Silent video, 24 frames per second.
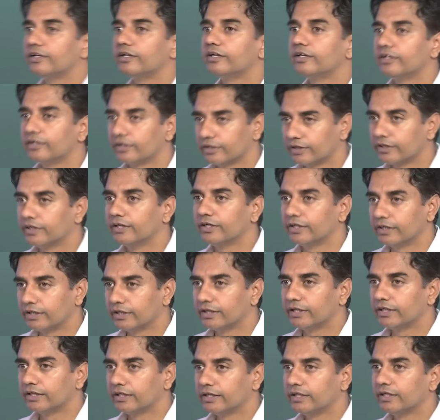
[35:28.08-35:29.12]

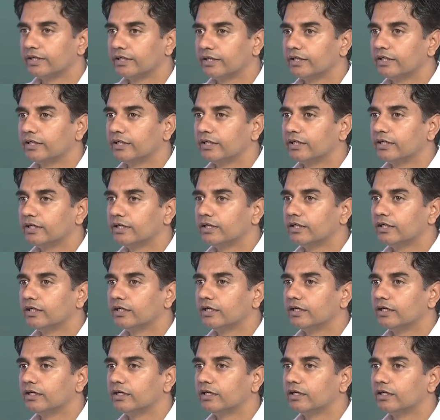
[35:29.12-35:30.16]
(no one is talking)